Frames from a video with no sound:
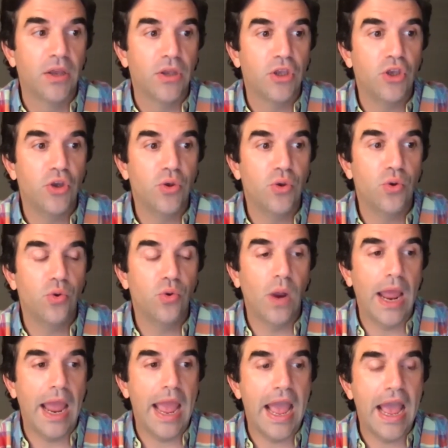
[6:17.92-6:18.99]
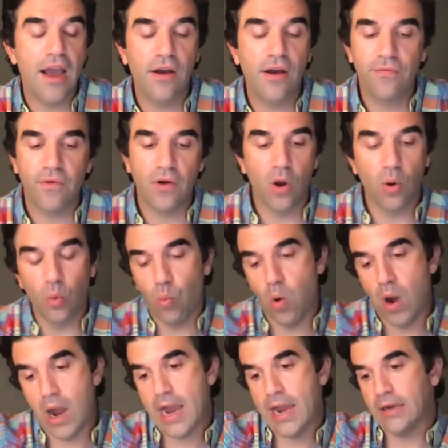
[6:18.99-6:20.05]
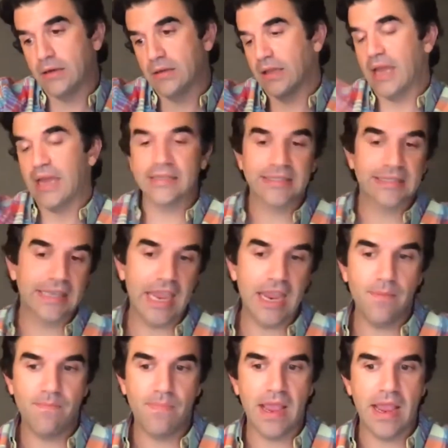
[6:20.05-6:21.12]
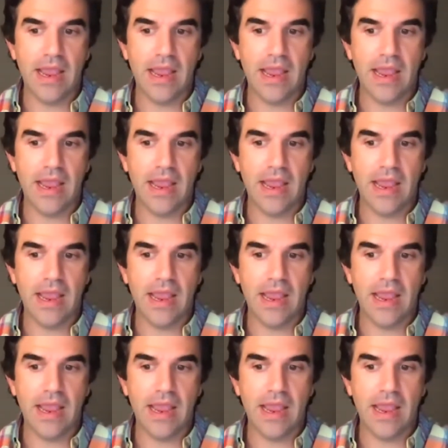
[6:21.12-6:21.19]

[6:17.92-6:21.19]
you have a wide landscape